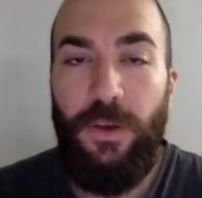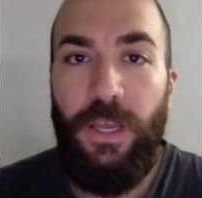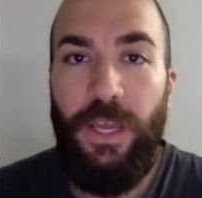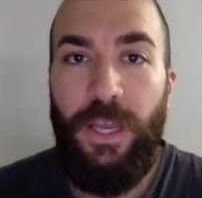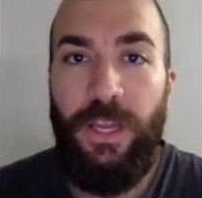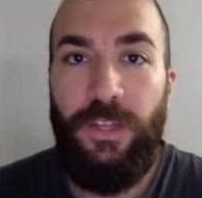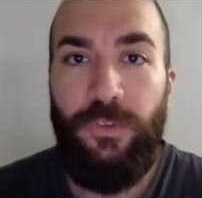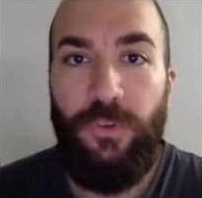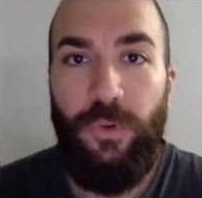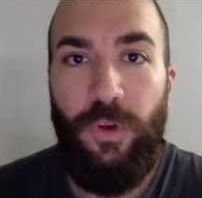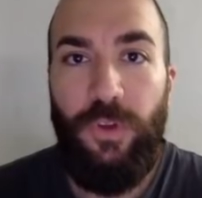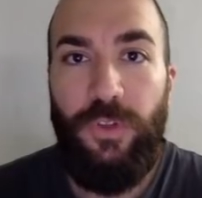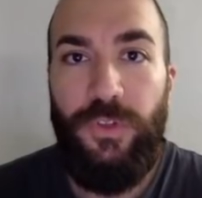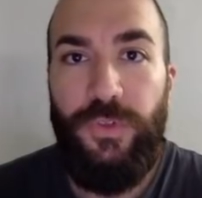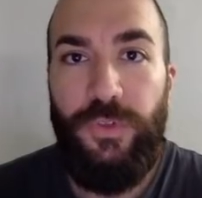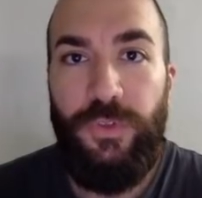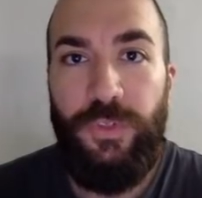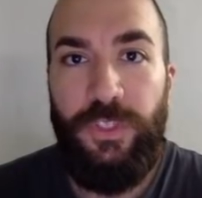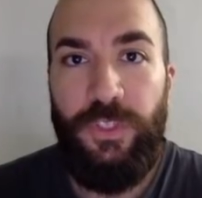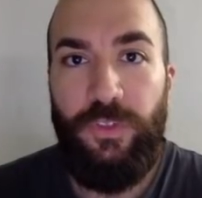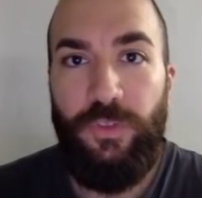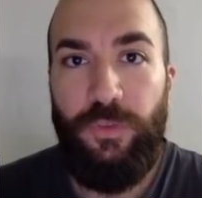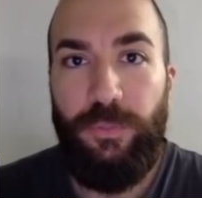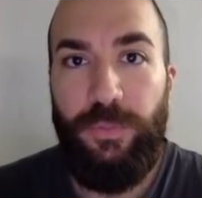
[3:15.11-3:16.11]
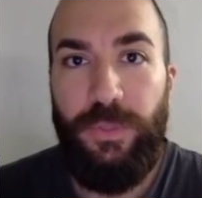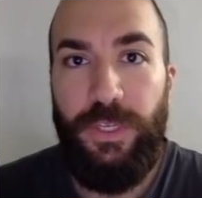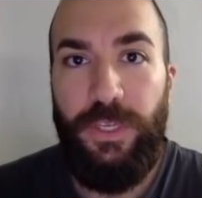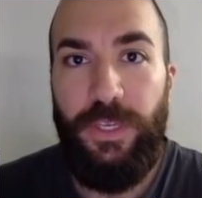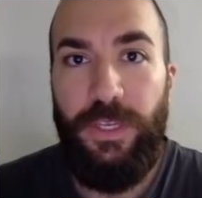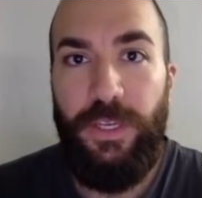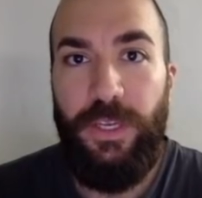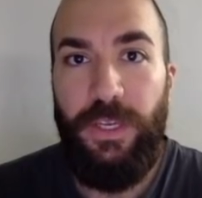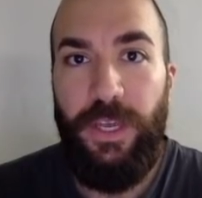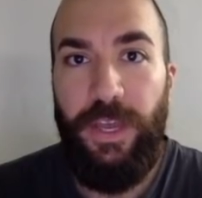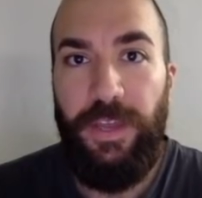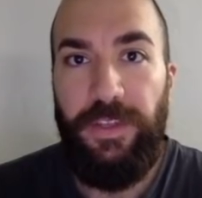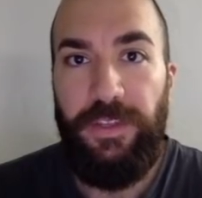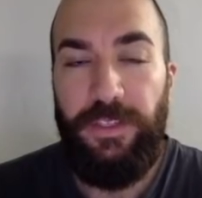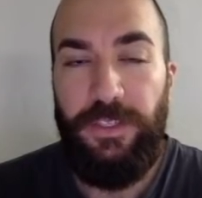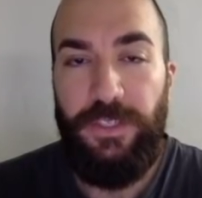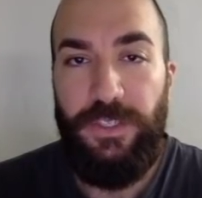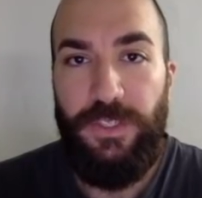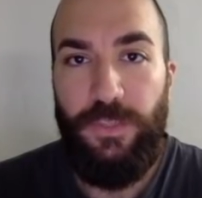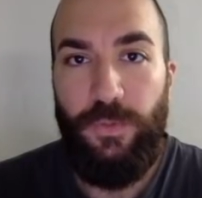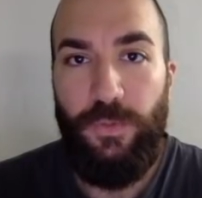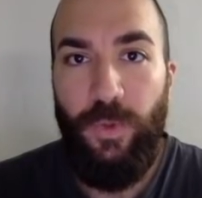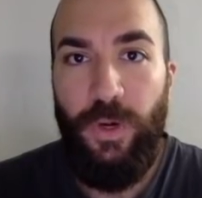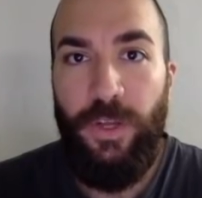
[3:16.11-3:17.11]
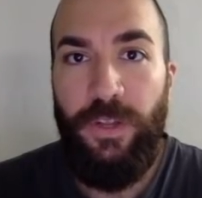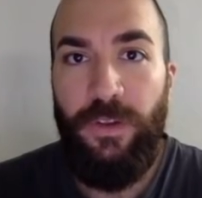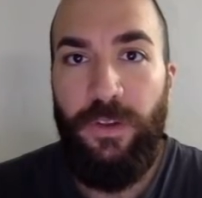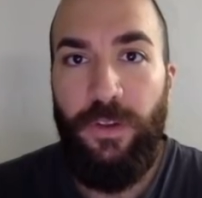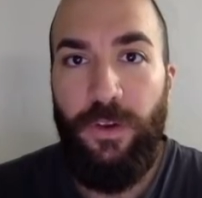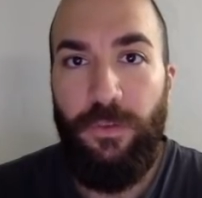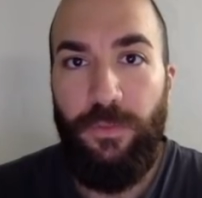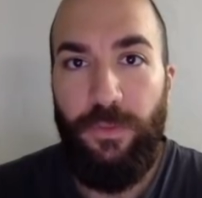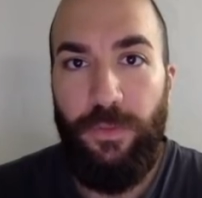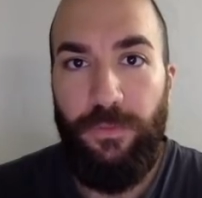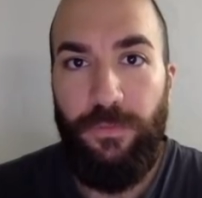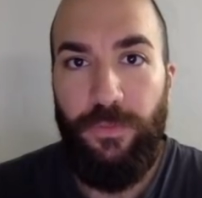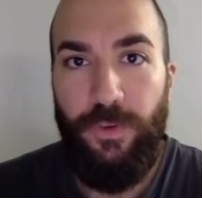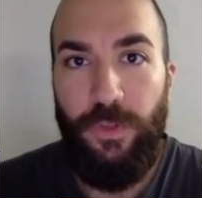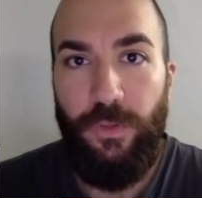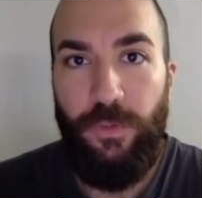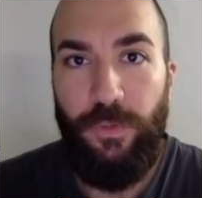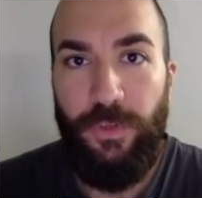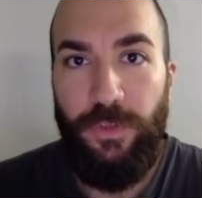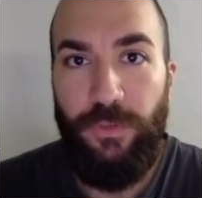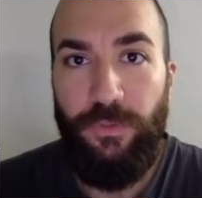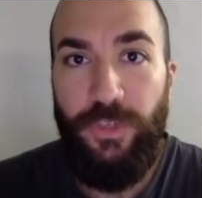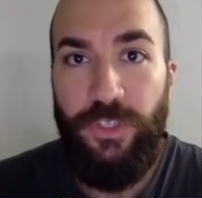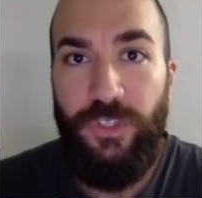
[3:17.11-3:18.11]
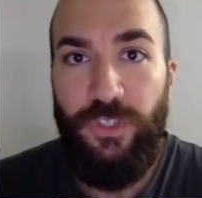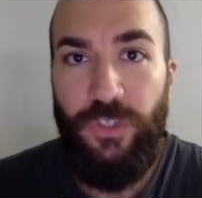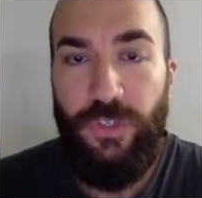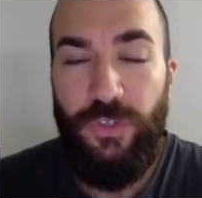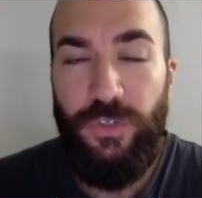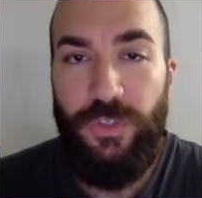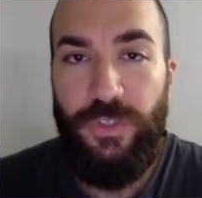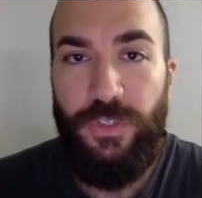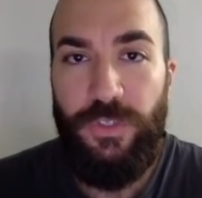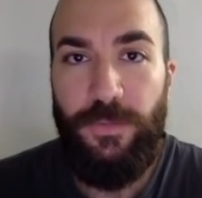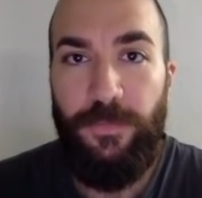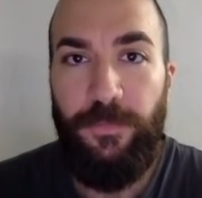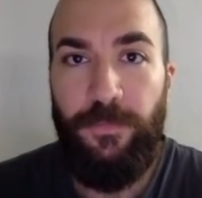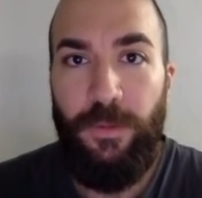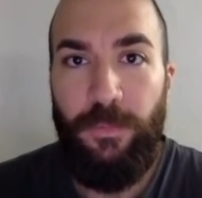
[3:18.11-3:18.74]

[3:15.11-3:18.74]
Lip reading: and you also need to play at least one of the following creatures: